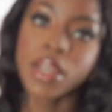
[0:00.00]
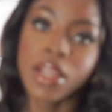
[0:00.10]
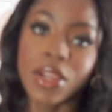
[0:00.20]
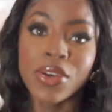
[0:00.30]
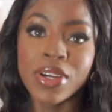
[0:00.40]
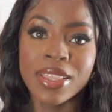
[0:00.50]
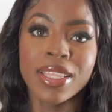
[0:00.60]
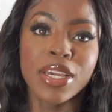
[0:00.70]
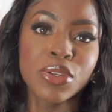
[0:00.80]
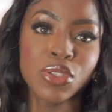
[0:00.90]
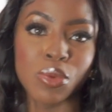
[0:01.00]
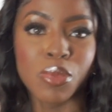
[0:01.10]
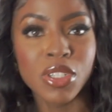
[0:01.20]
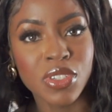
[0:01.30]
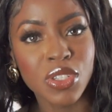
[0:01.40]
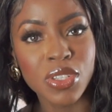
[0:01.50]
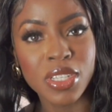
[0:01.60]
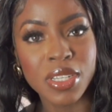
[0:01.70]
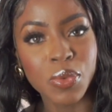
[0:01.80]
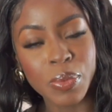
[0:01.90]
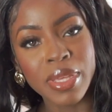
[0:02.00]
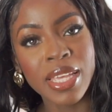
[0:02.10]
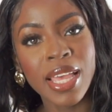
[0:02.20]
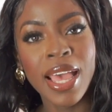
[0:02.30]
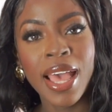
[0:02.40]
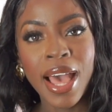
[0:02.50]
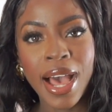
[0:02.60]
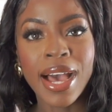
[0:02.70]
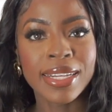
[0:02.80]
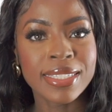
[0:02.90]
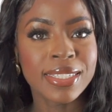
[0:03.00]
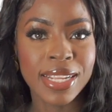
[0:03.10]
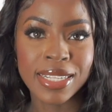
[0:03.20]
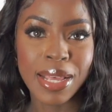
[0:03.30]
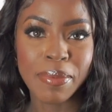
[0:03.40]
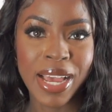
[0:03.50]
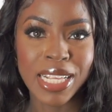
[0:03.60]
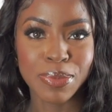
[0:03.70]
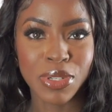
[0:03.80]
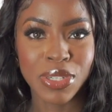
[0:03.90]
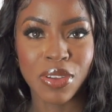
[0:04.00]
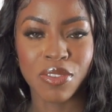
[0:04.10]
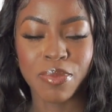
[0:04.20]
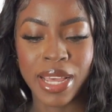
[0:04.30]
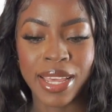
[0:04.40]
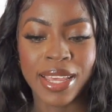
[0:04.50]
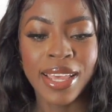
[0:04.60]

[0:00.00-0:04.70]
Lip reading: look. Thank you so much for tuning in with me, and till next time guys, much love, bye.